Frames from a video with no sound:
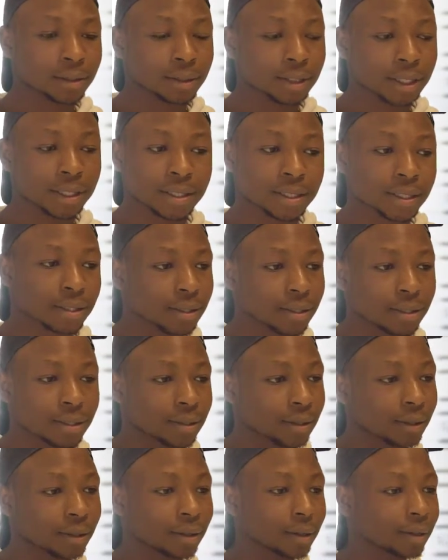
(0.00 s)

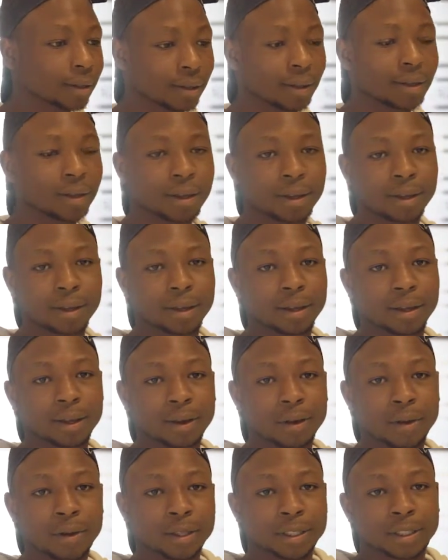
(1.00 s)
just
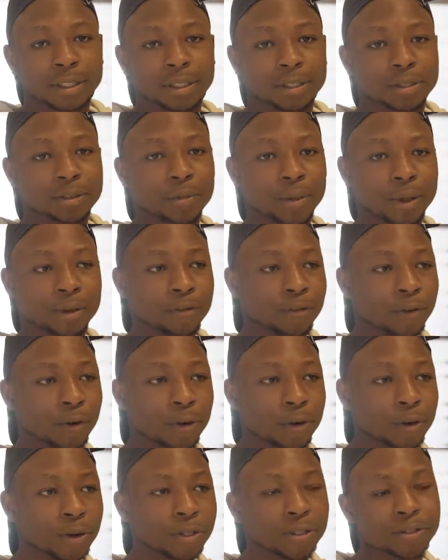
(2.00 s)
continue and
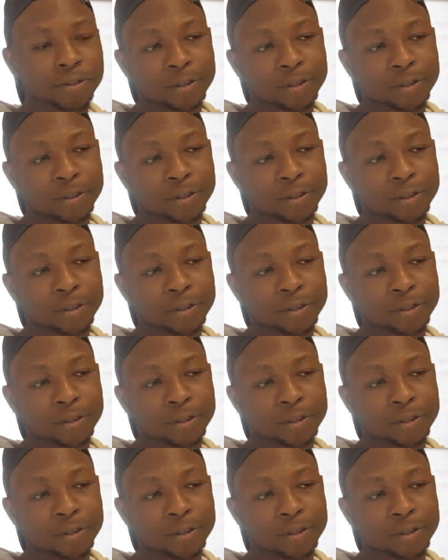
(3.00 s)
follow your